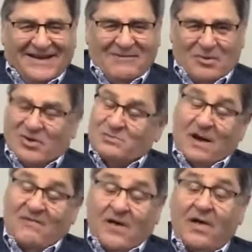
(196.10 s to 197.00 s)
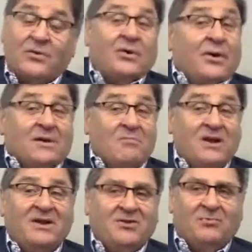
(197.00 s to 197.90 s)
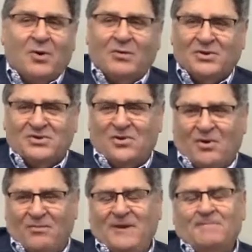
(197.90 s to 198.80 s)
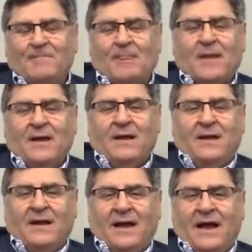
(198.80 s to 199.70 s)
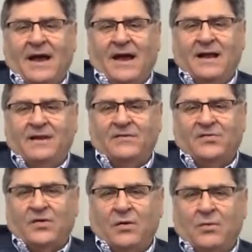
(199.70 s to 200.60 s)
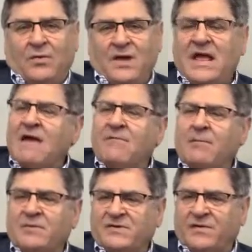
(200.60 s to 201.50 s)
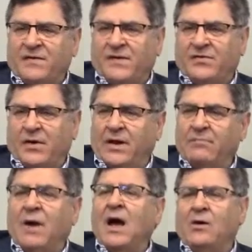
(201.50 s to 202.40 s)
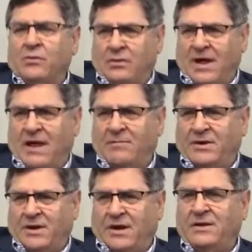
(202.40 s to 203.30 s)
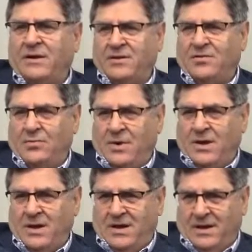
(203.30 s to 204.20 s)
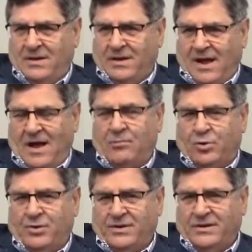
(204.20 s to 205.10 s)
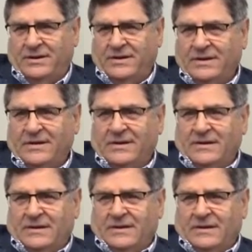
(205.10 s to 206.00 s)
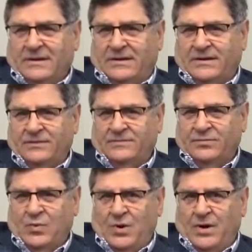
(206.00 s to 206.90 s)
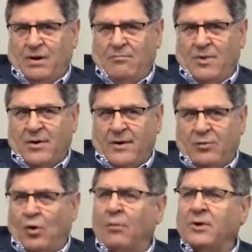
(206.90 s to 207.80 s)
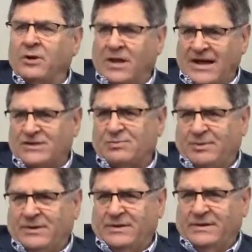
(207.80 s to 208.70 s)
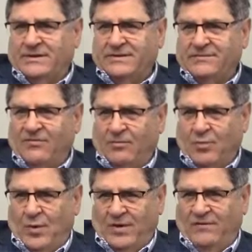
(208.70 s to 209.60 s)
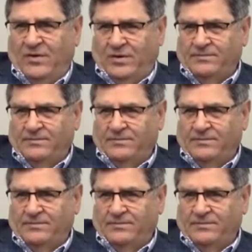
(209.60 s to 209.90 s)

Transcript: because my father had already been in the Polish army. And so he gave up his visa, and my uncle came in 1938, Albert. Uh, we ended up marrying Norma Glassman from Greenville.